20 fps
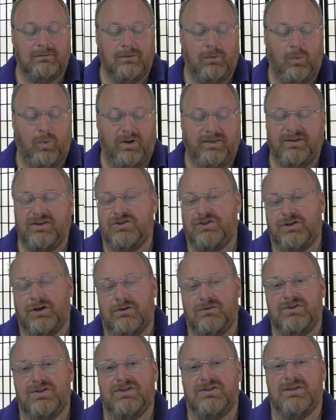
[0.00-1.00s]
what this
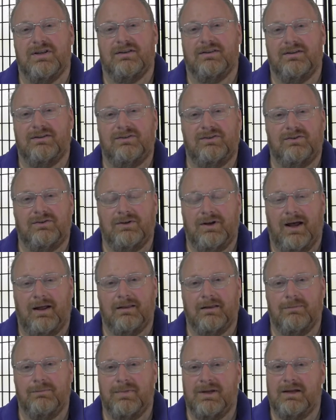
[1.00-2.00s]
shows is that this is
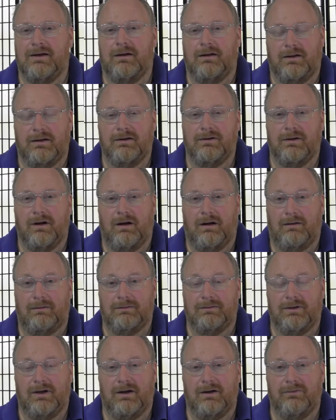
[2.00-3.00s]
not the be-all
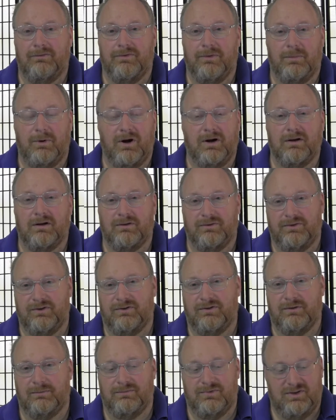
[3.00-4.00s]
end-all of the particle
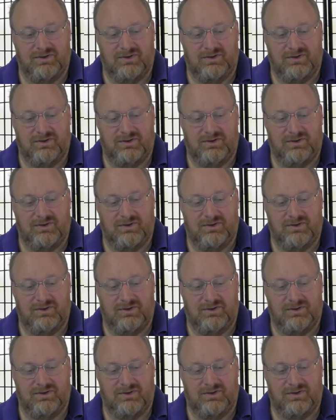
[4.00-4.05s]
system.